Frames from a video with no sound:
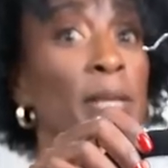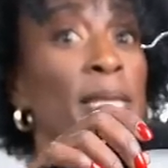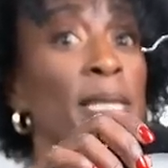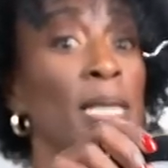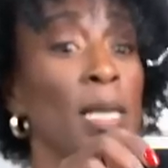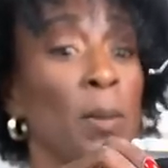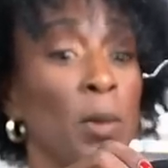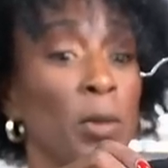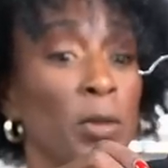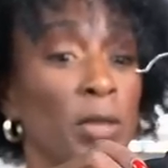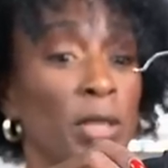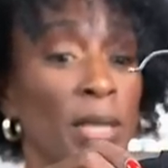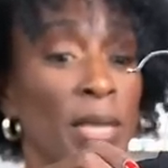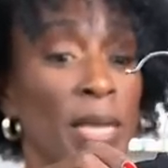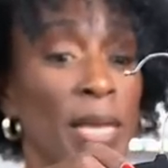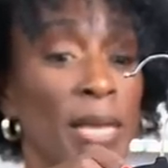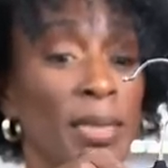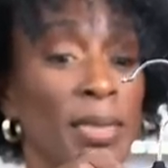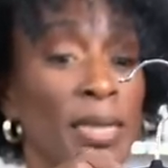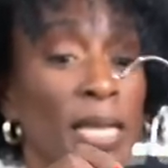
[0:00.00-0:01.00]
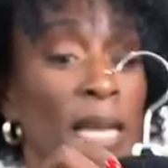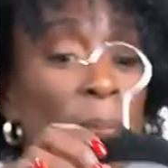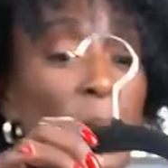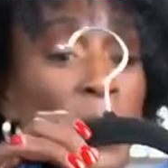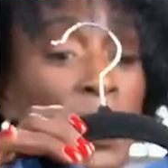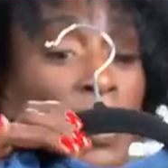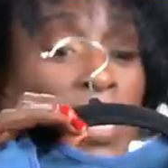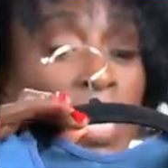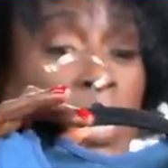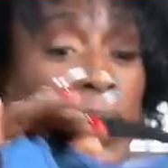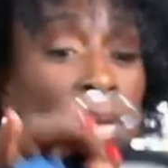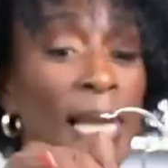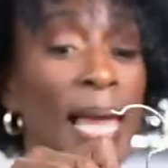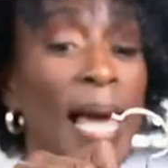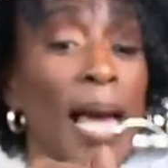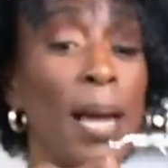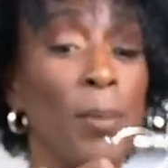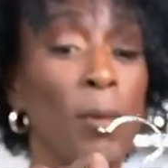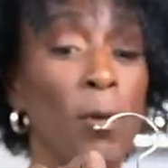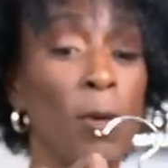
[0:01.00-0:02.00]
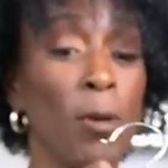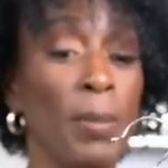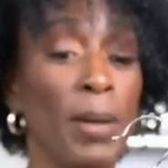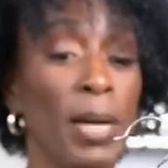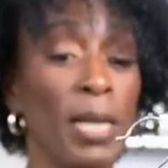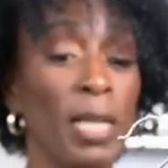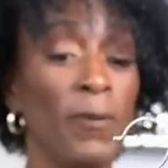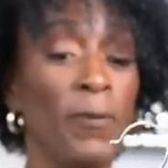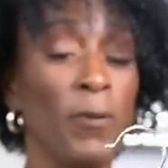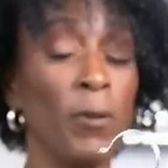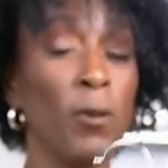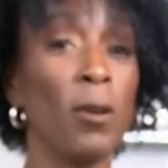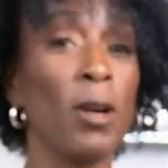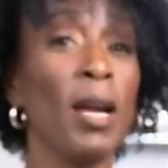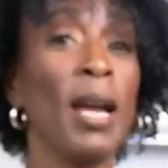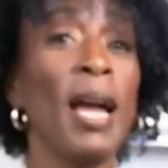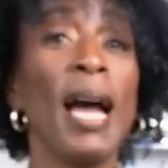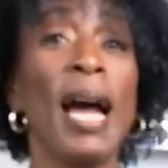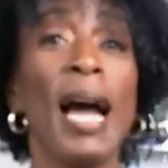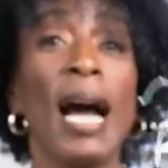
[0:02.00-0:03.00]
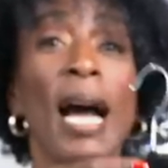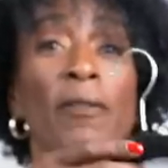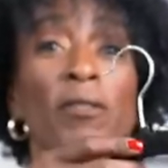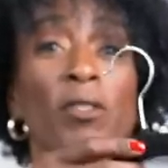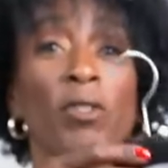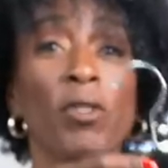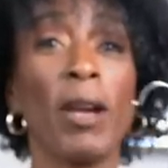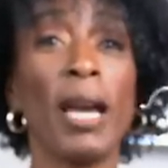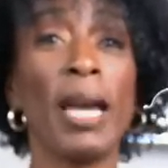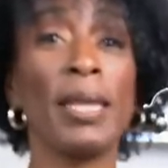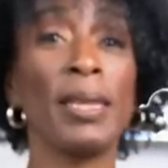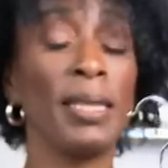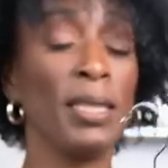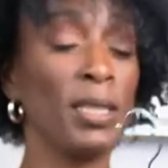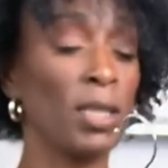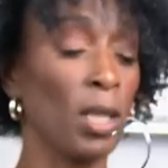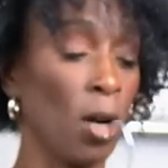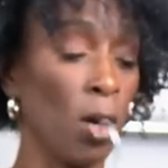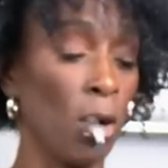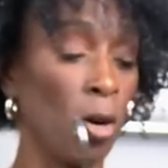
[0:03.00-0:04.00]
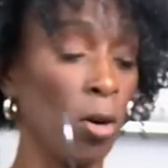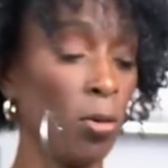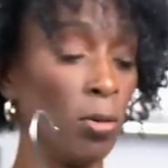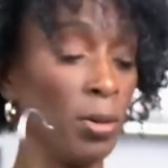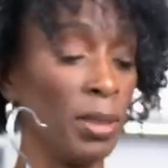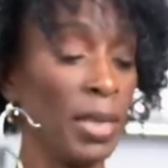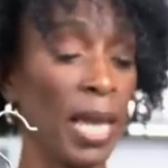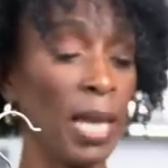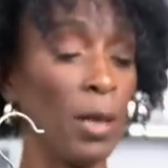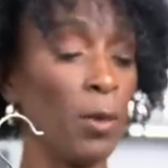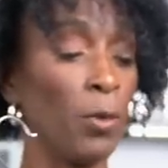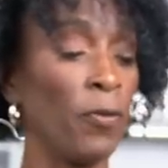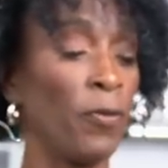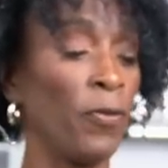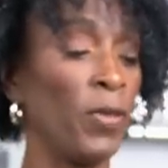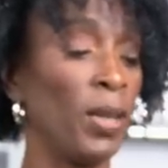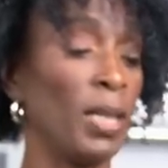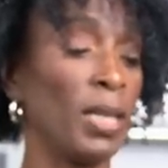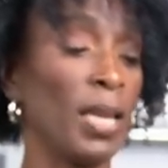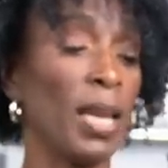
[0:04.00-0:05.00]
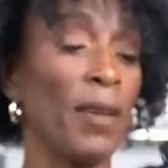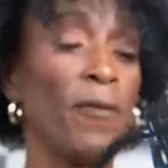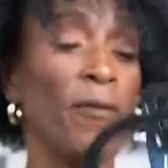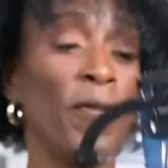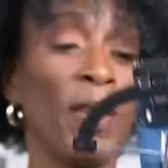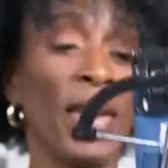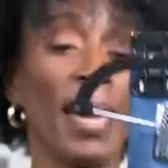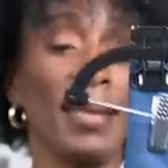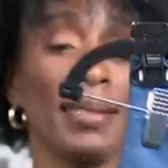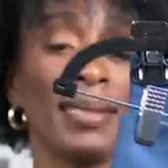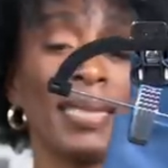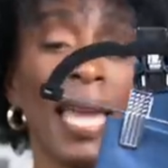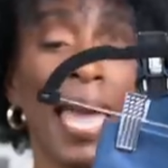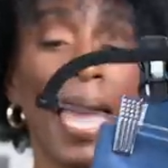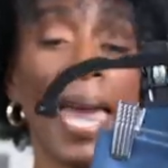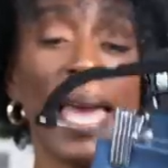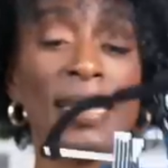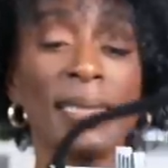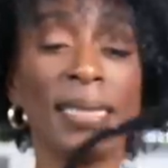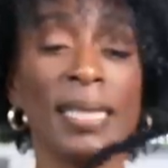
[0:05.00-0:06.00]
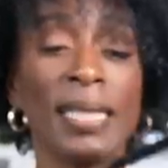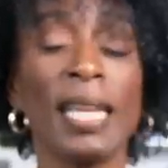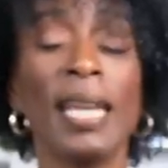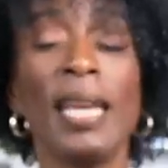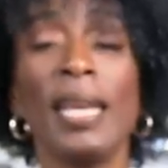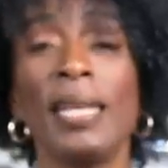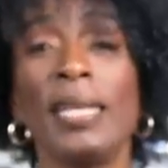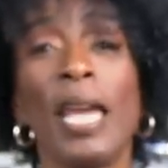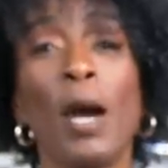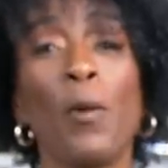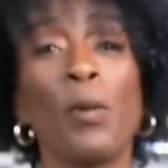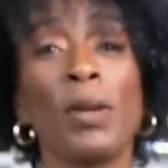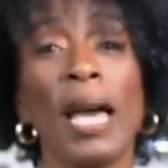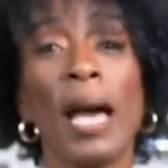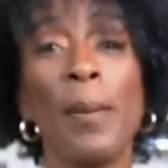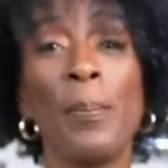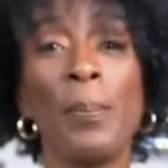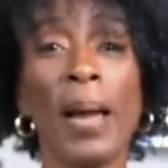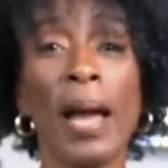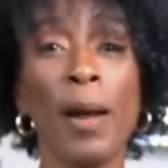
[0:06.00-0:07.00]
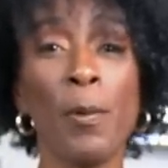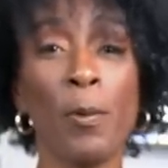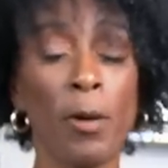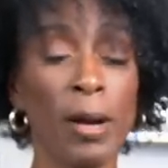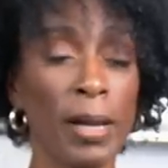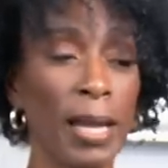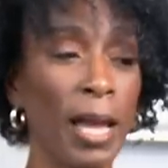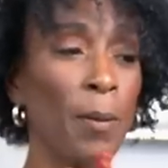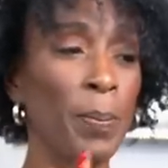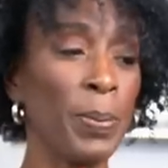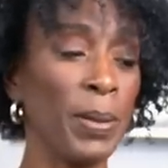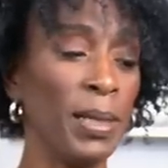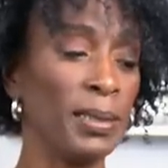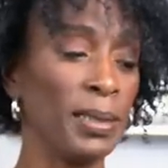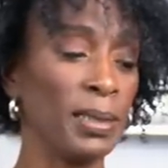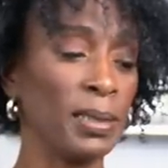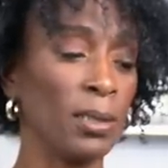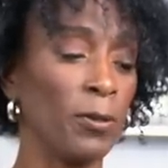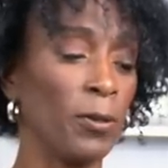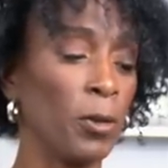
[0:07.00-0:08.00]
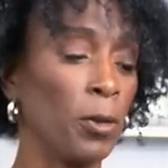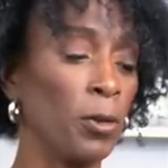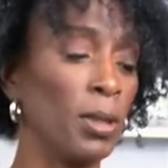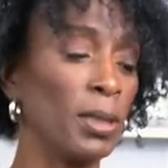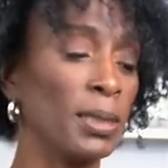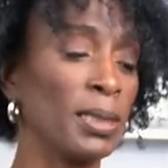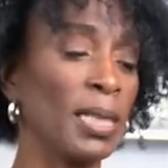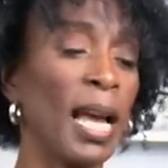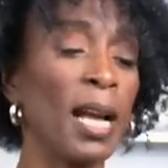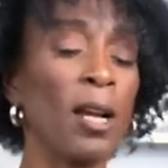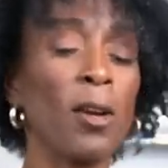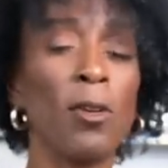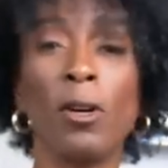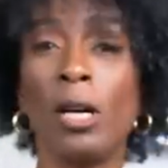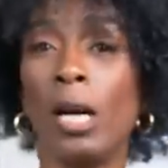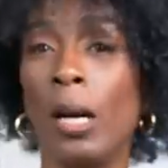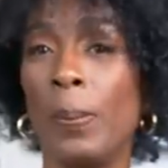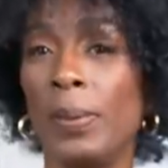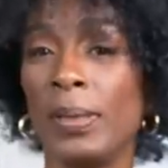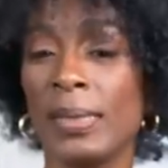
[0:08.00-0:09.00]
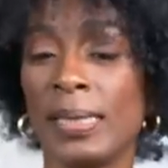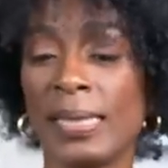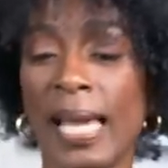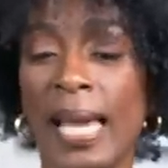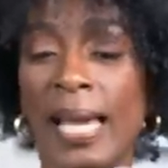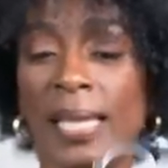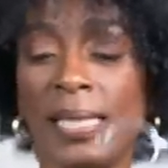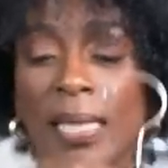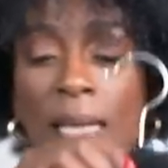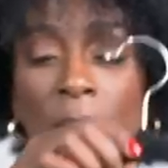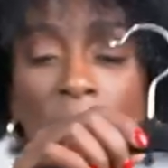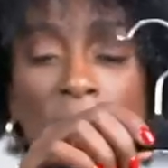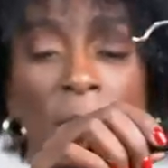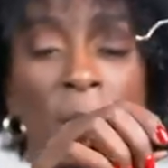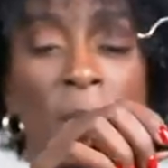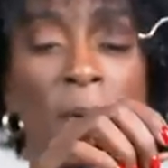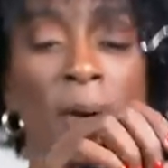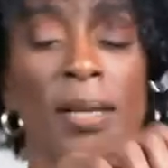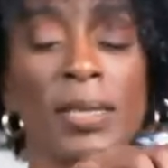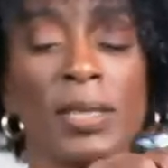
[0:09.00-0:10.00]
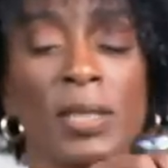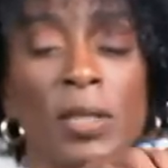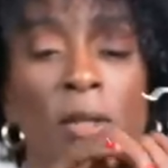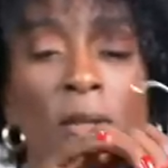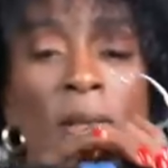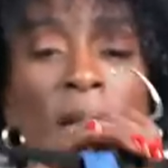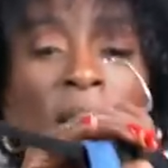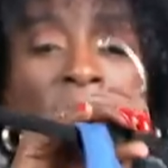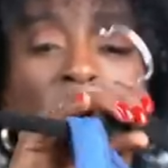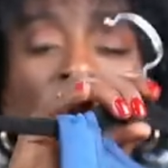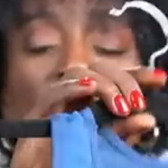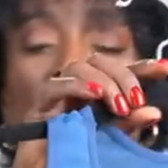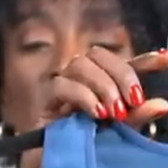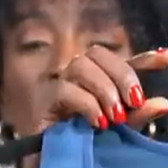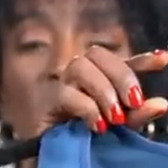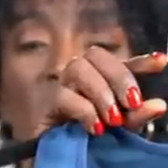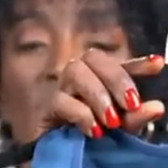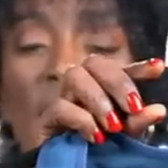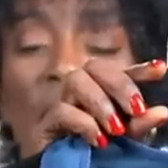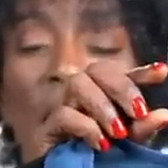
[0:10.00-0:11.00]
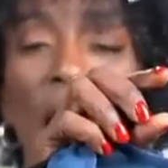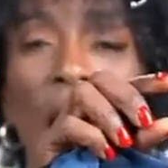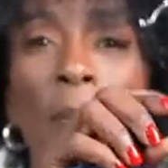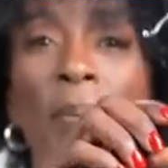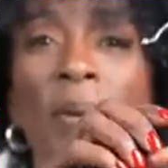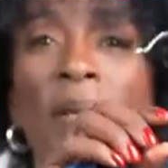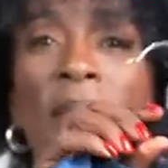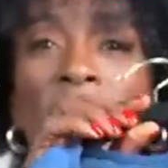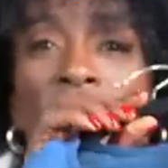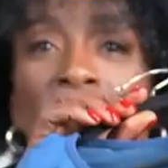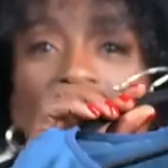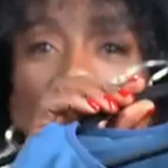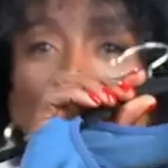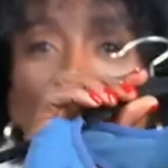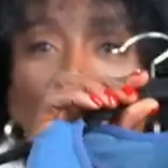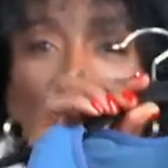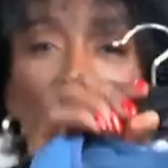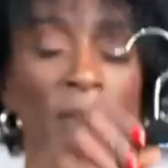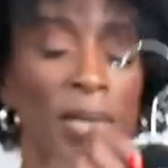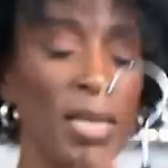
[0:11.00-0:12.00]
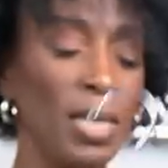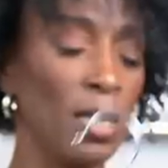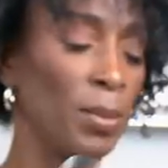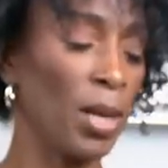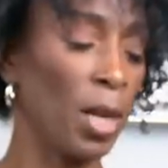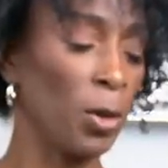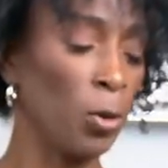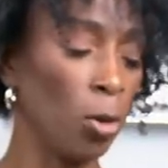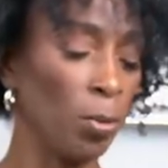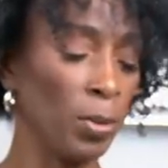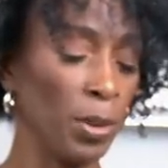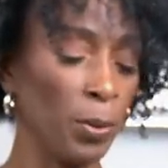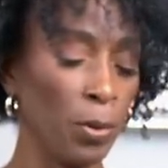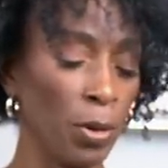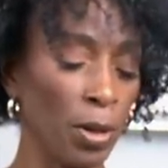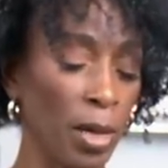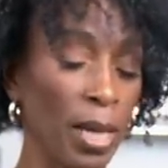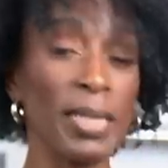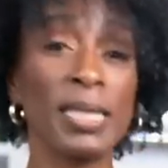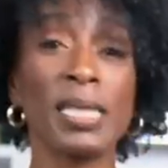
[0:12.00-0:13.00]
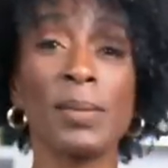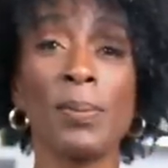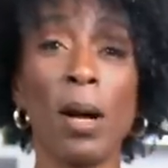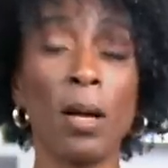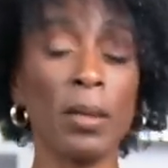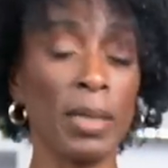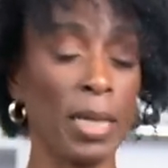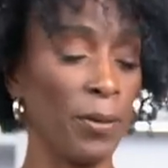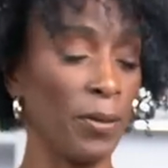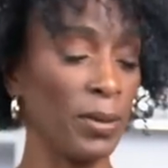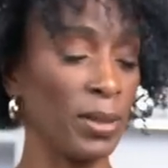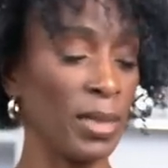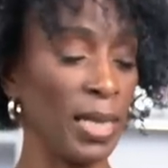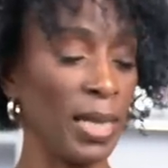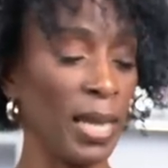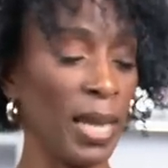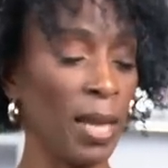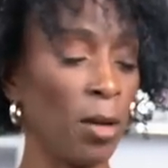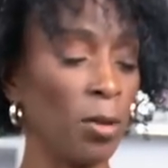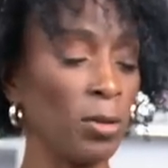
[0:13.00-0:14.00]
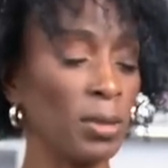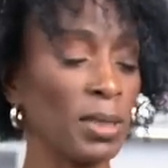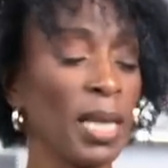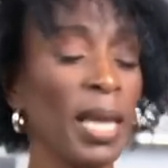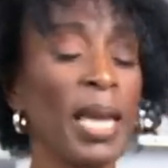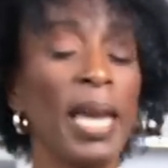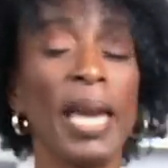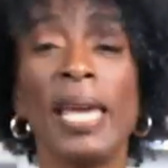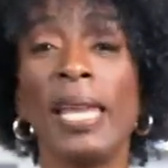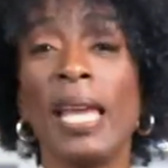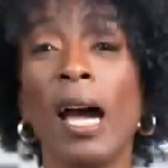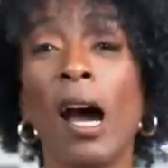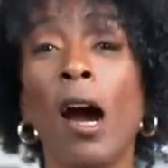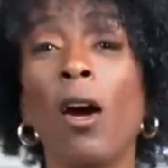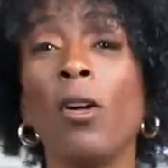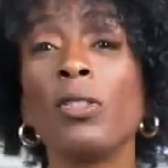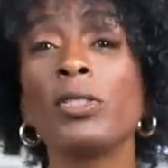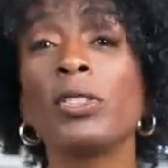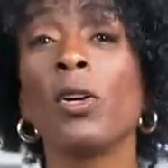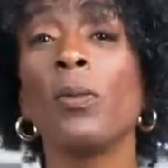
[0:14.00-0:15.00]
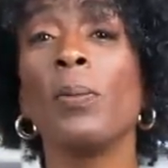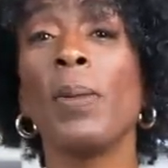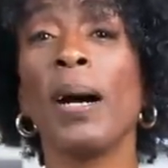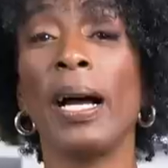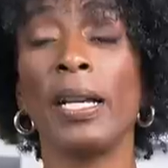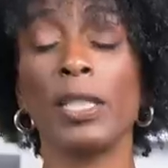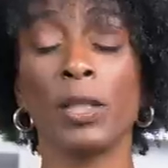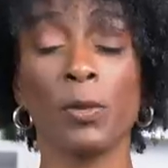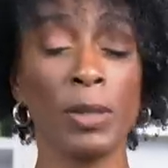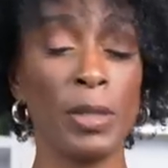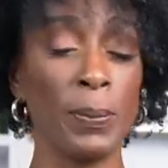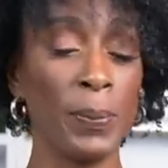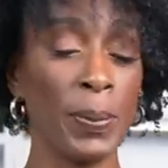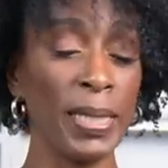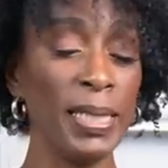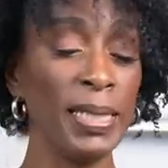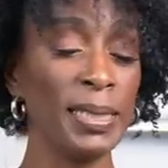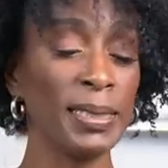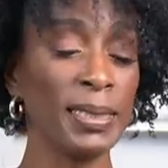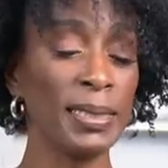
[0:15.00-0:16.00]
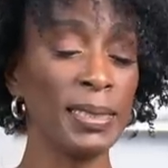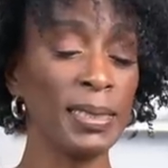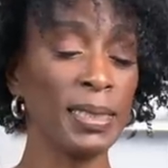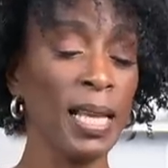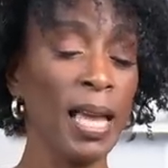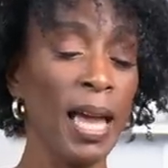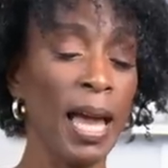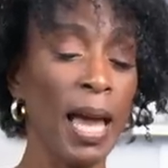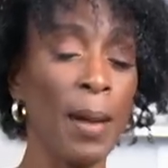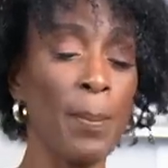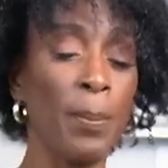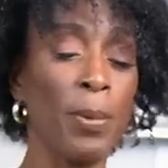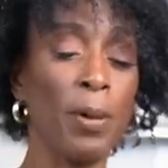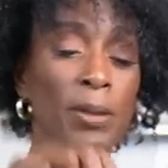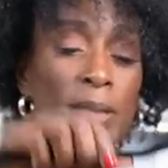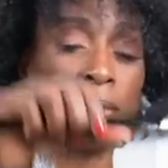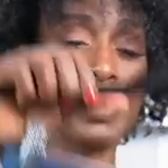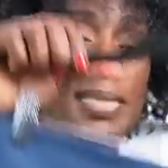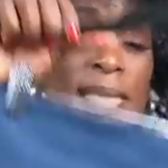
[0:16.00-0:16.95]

similar to this that I pay a lot more money for. I've tried these on. They fit fantastic. Now, when I buy workout pieces, of course, I go up a size in my bra. So this top is a size medium. I normally wear a small and everything else. And I also buy three pieces. I bought the